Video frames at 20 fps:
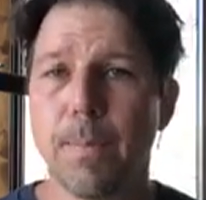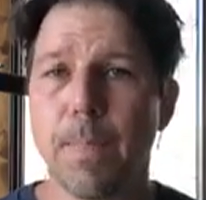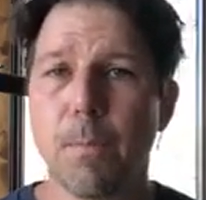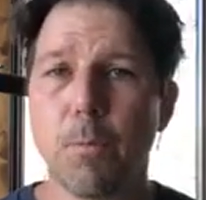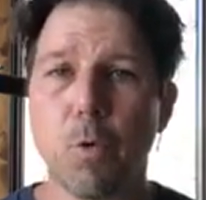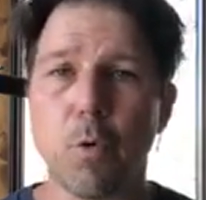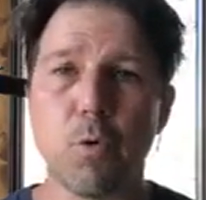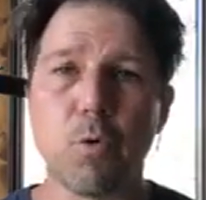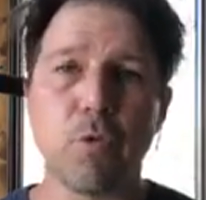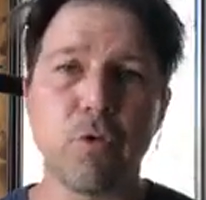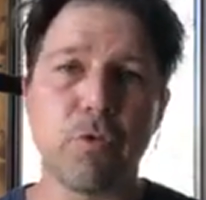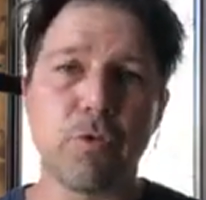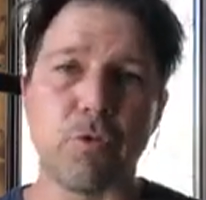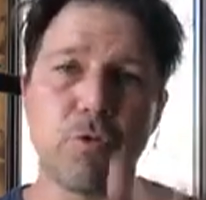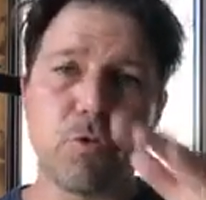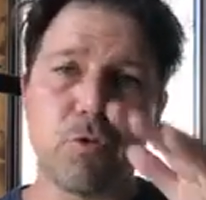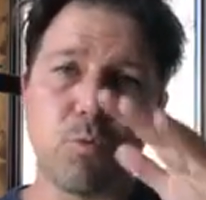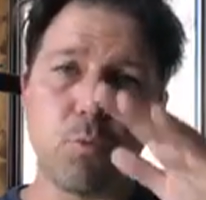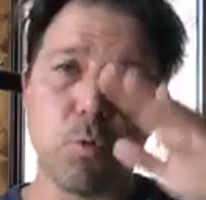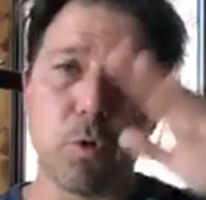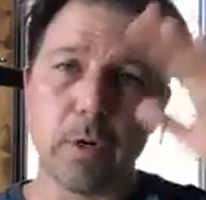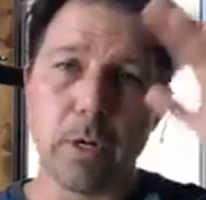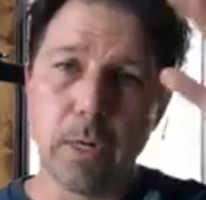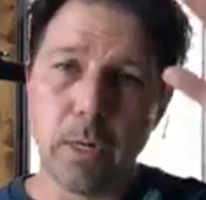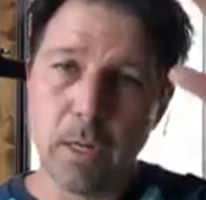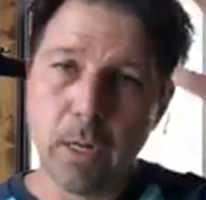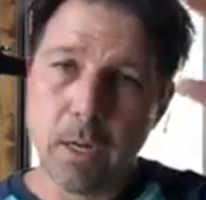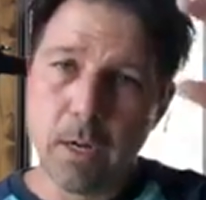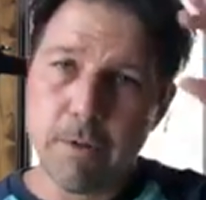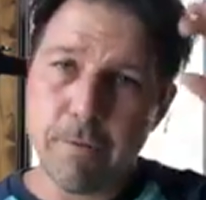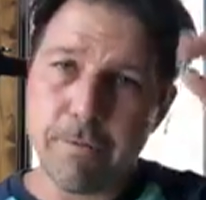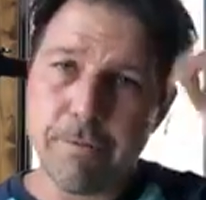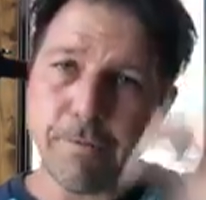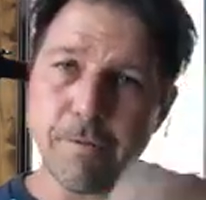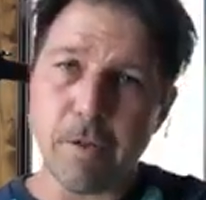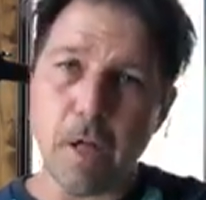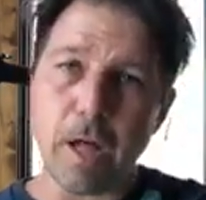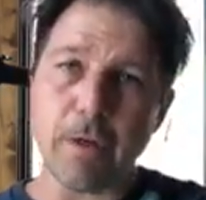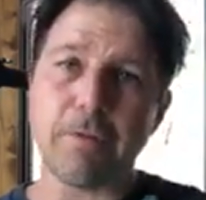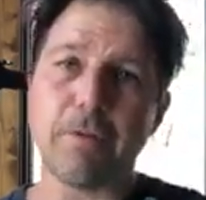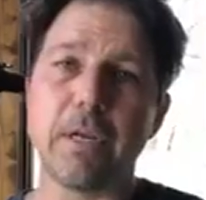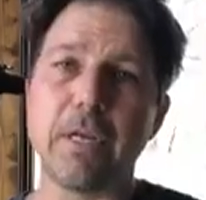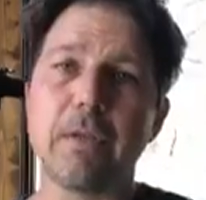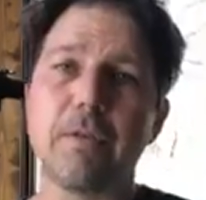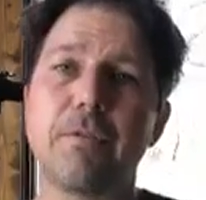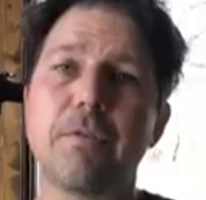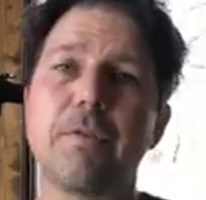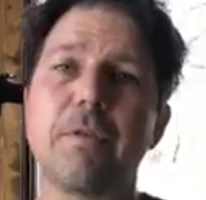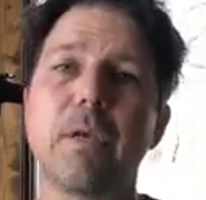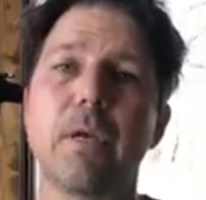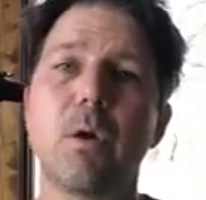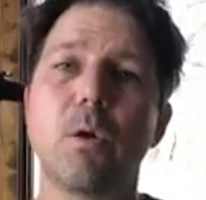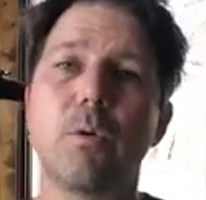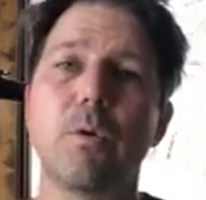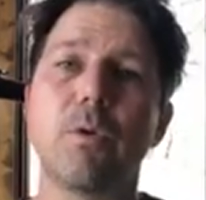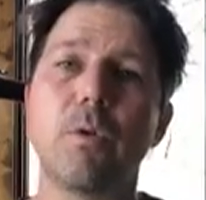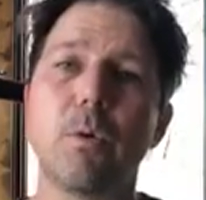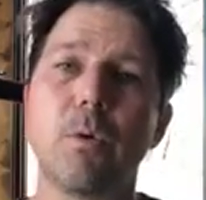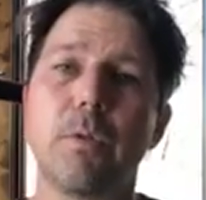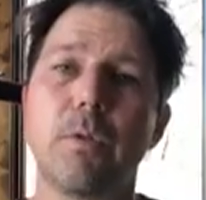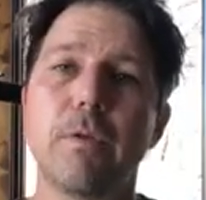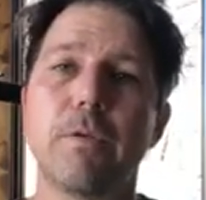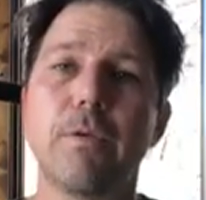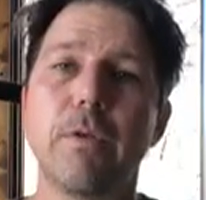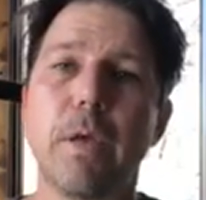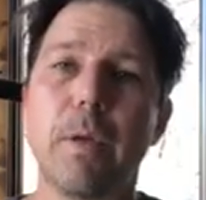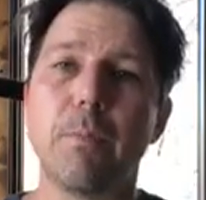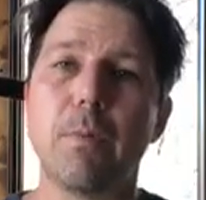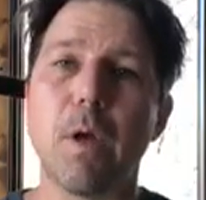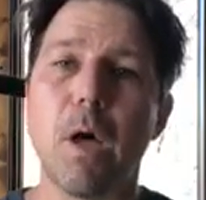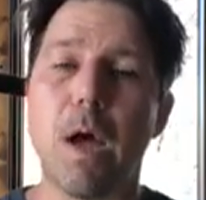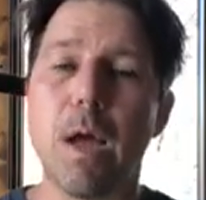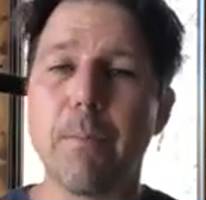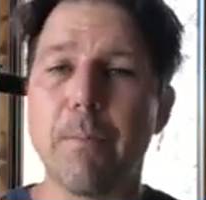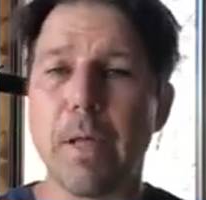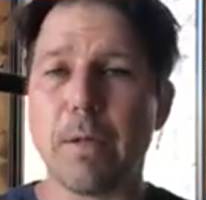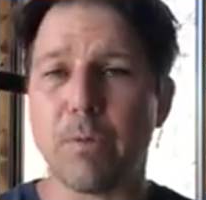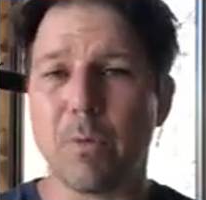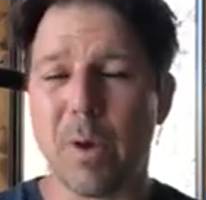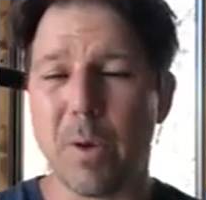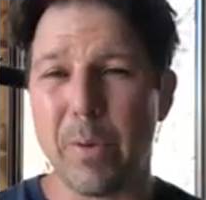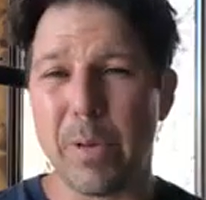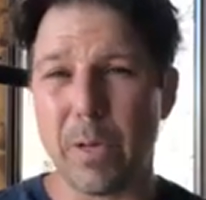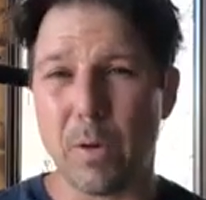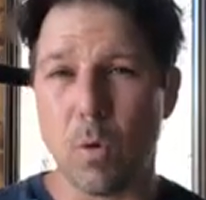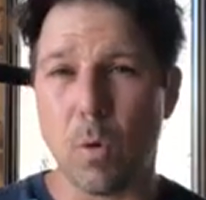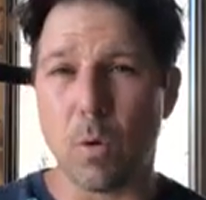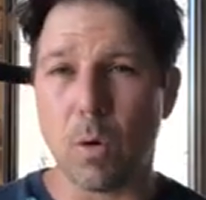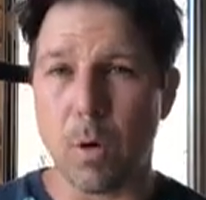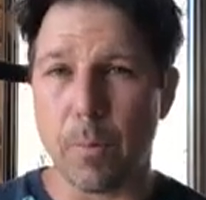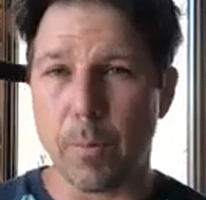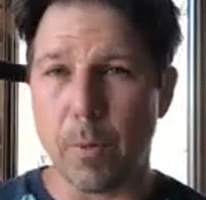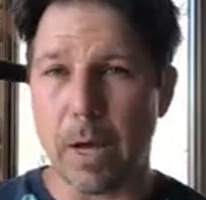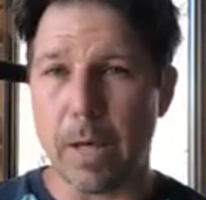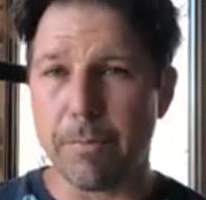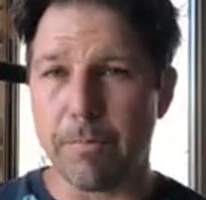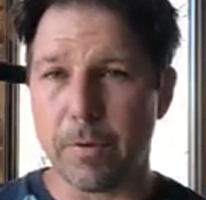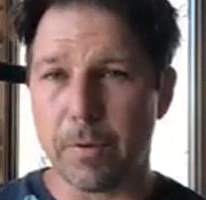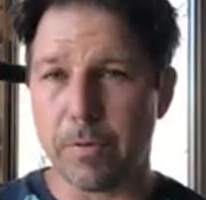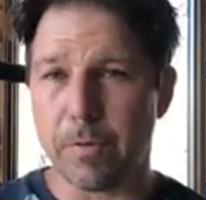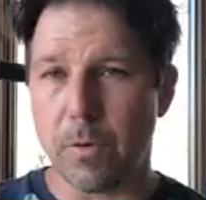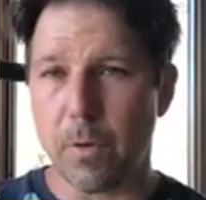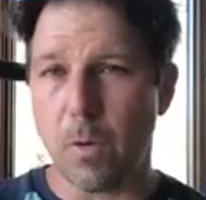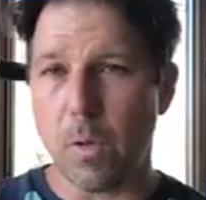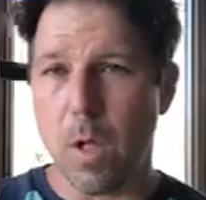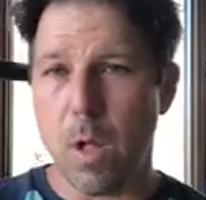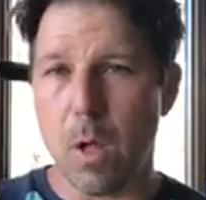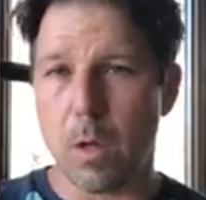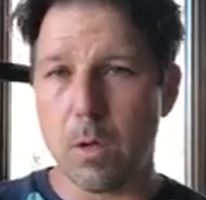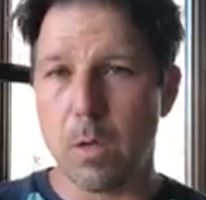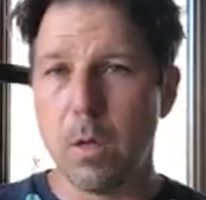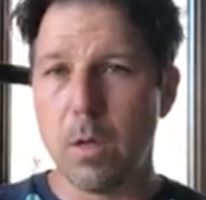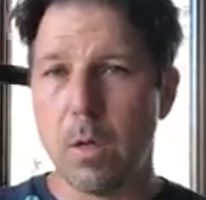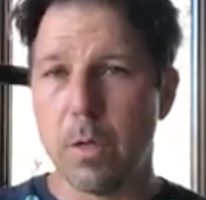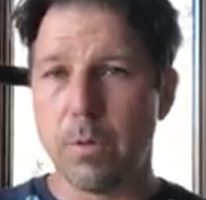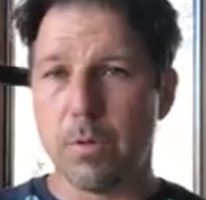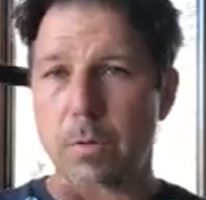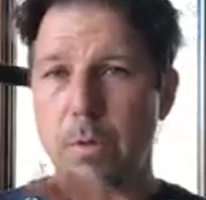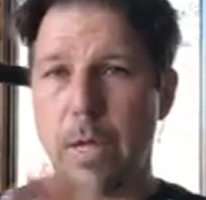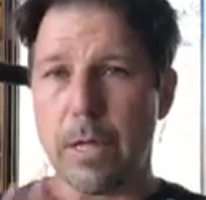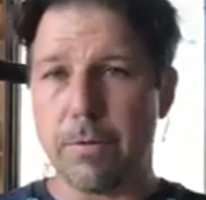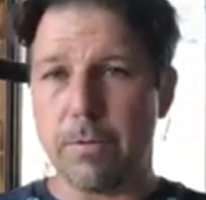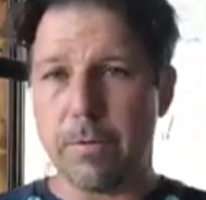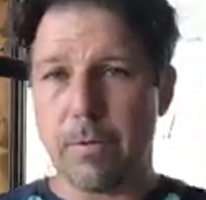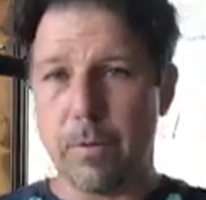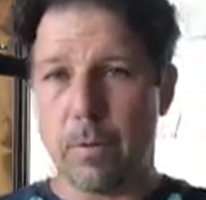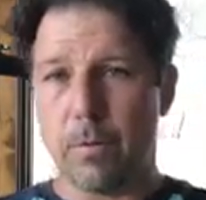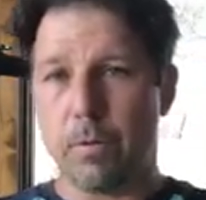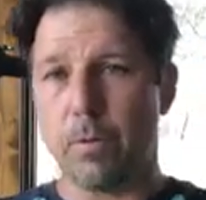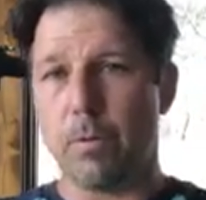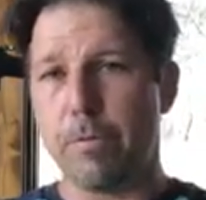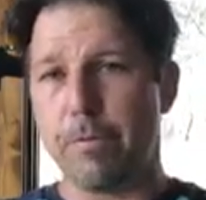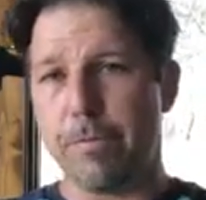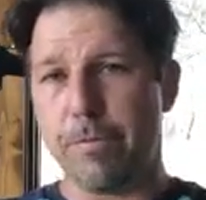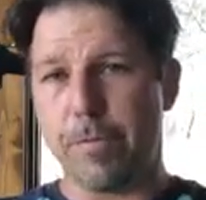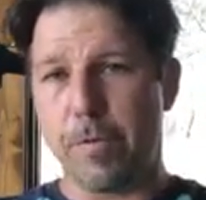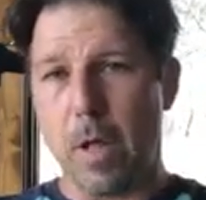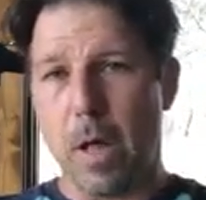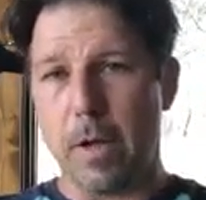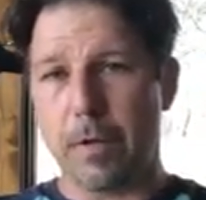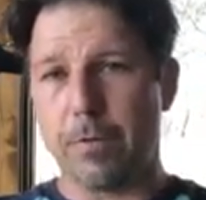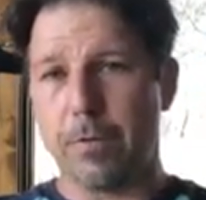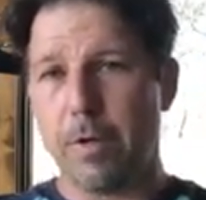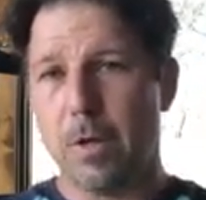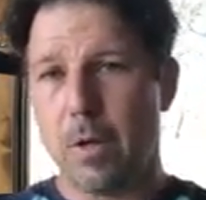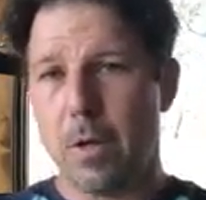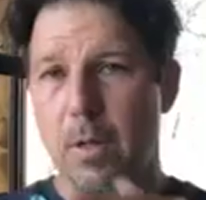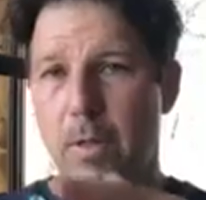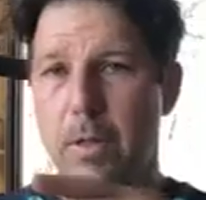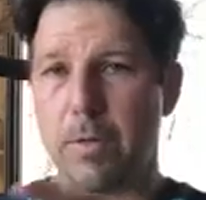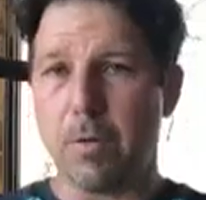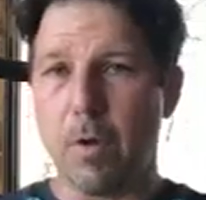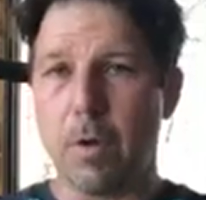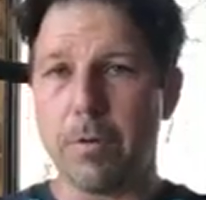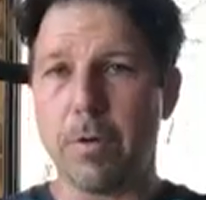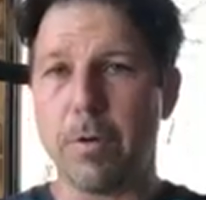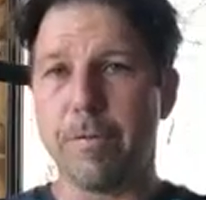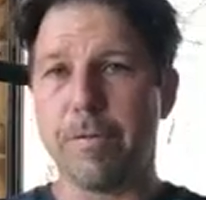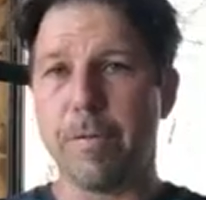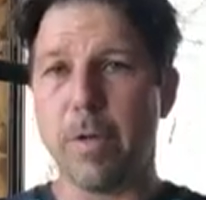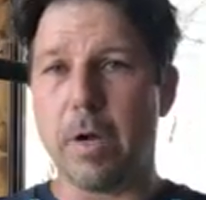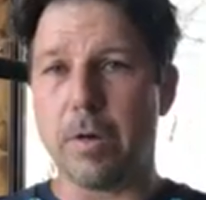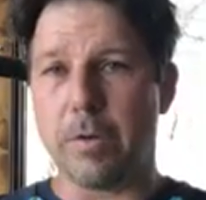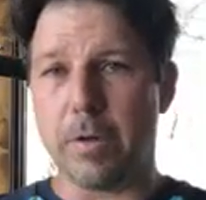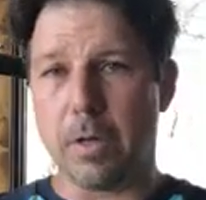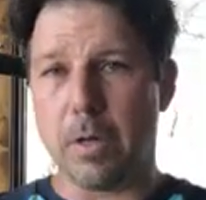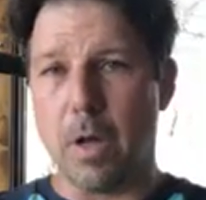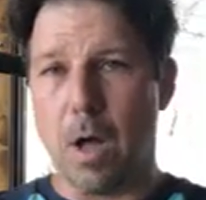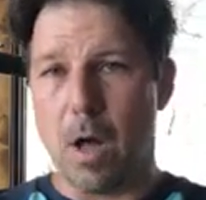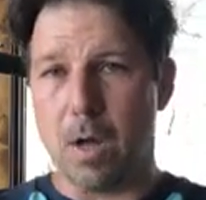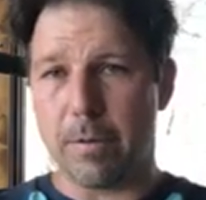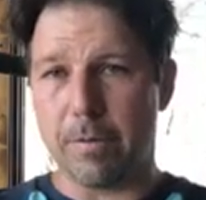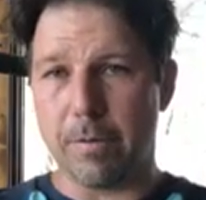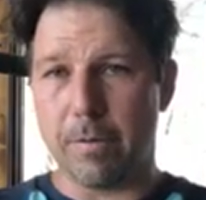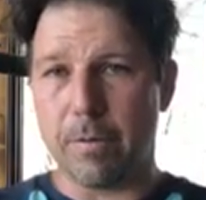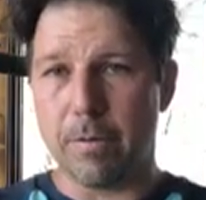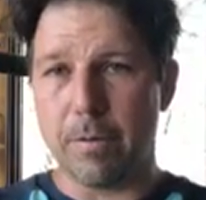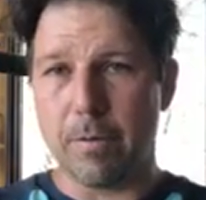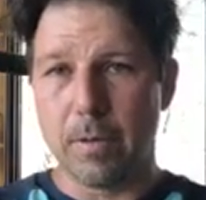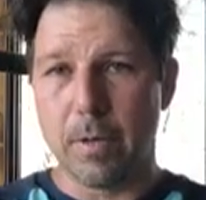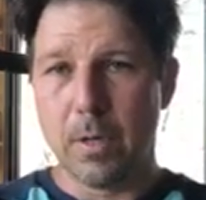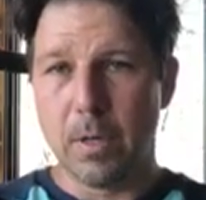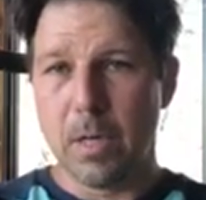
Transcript: We're flushing CO2 at the same time. That's why we can hold our breath for so long. Through that CO2 flush. It's also flushing toxins.